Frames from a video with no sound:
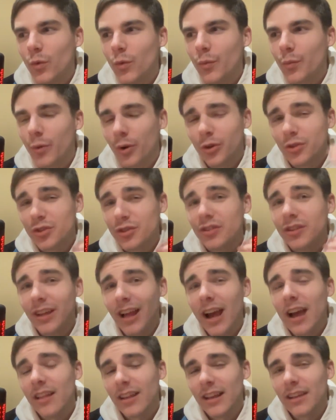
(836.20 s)
personally,
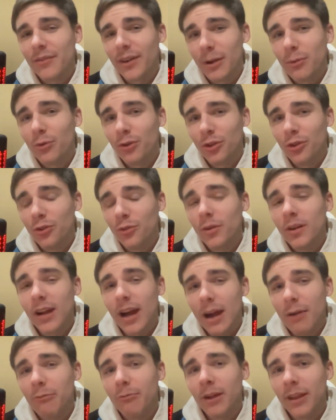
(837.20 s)
if I were to do it,
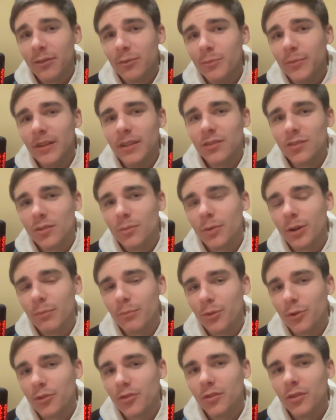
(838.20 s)
I would rather meet someone in
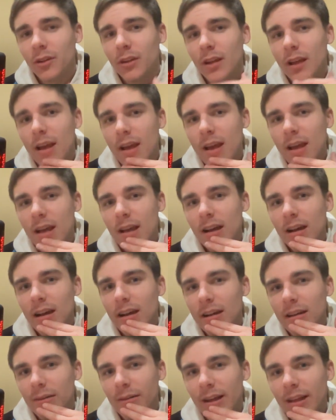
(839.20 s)
person
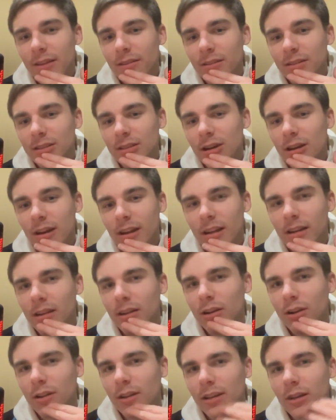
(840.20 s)
rather than
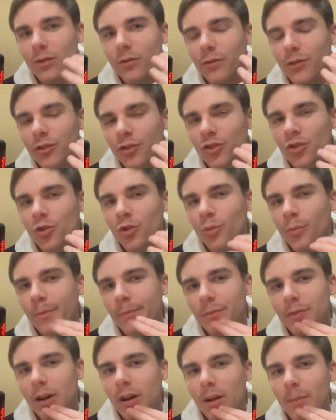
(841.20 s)
talking like over Zoom,
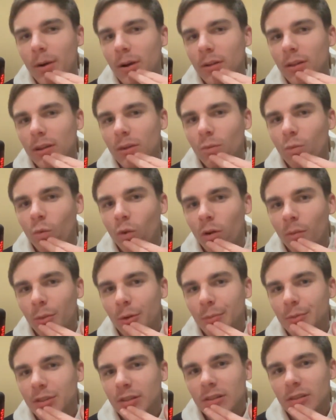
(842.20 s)
talk about like
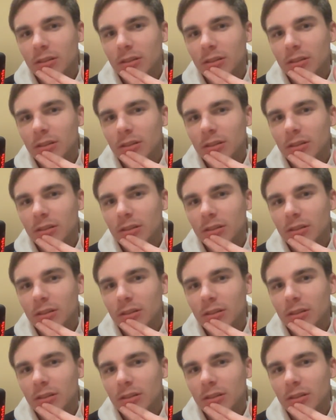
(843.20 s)
warm-ups and